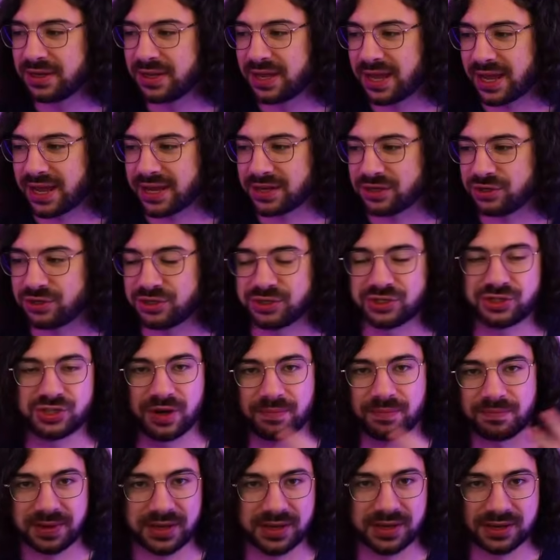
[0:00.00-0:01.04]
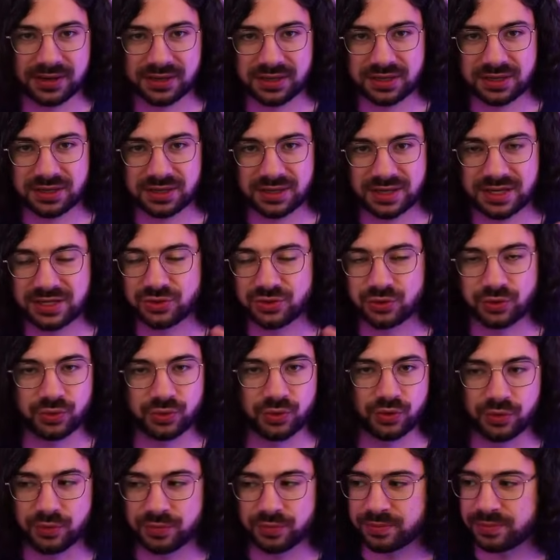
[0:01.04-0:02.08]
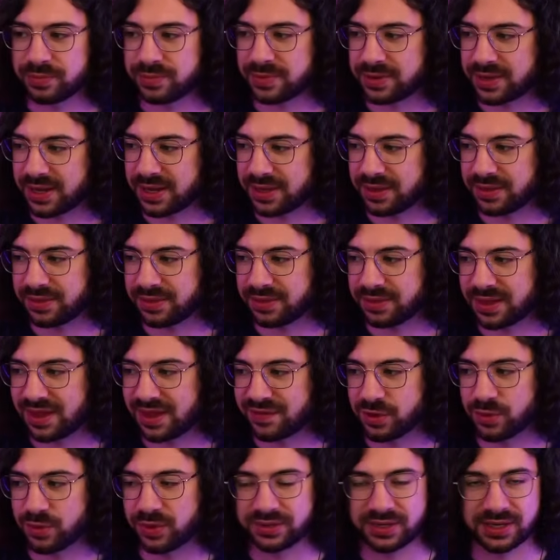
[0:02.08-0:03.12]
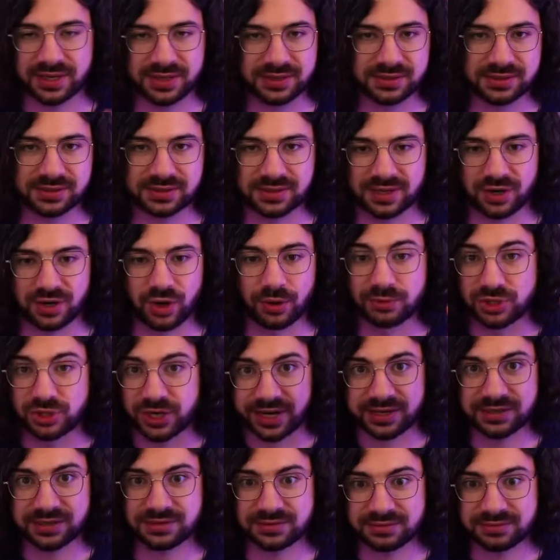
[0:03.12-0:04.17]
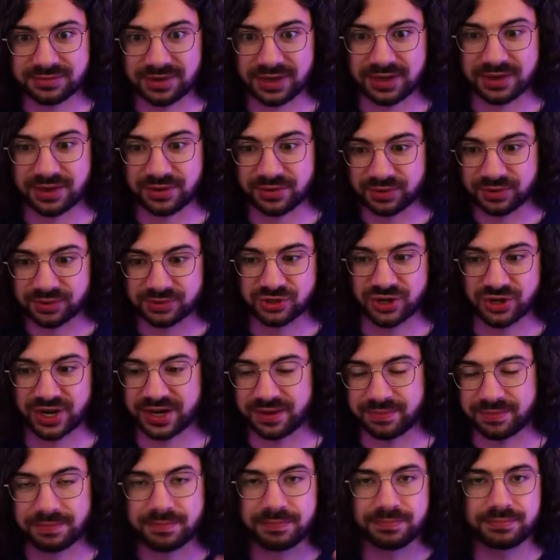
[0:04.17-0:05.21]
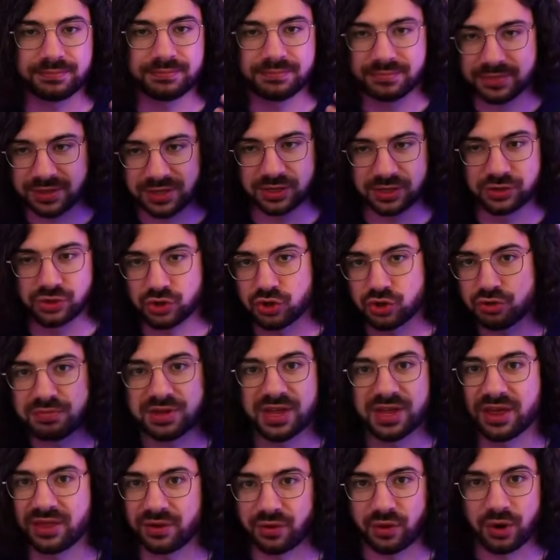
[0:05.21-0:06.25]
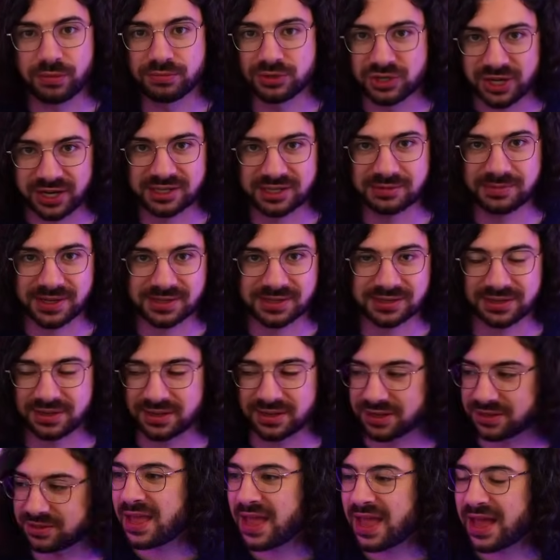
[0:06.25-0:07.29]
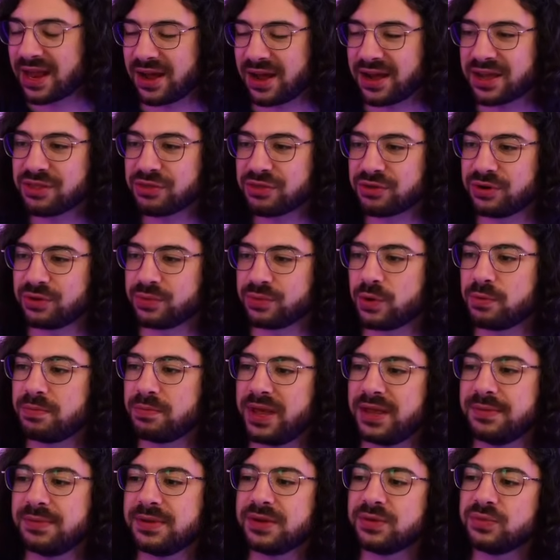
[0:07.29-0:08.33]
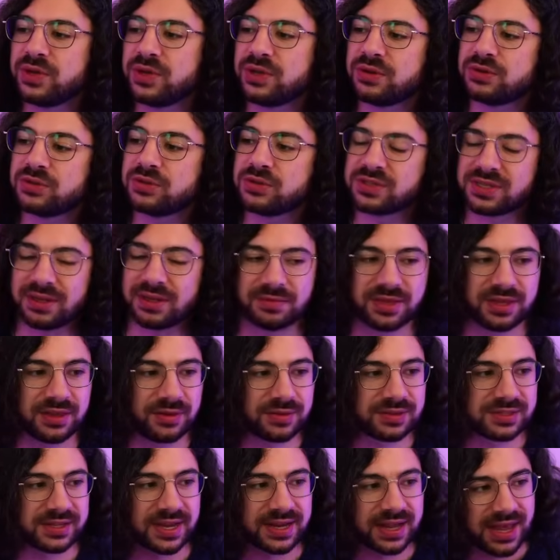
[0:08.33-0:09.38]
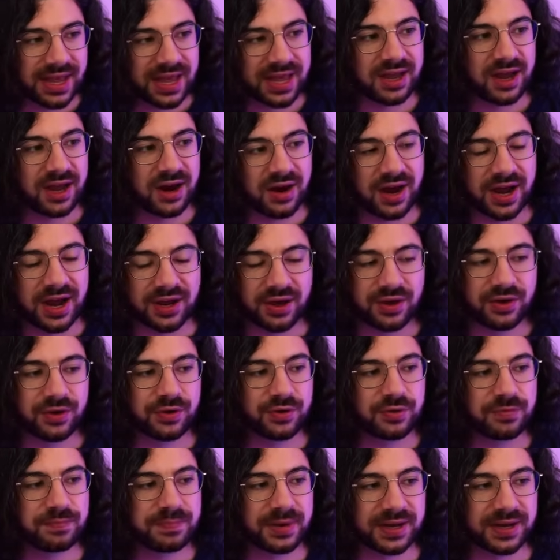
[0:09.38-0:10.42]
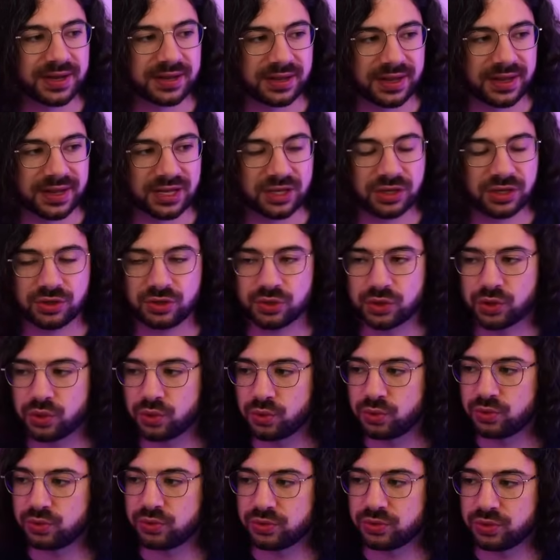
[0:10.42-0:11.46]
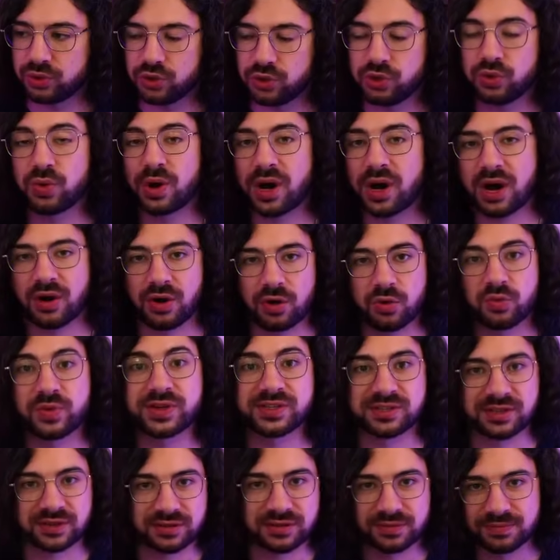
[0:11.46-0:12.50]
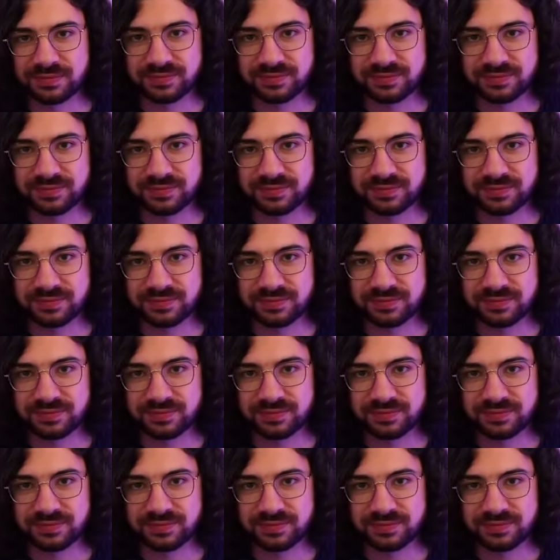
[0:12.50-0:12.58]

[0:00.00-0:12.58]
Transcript: And you just jump into a room and everyone is an object and they're all trying to consume the other objects basically. And I thought, well, maybe we could do something that was like Agar.io, but like you are a wizard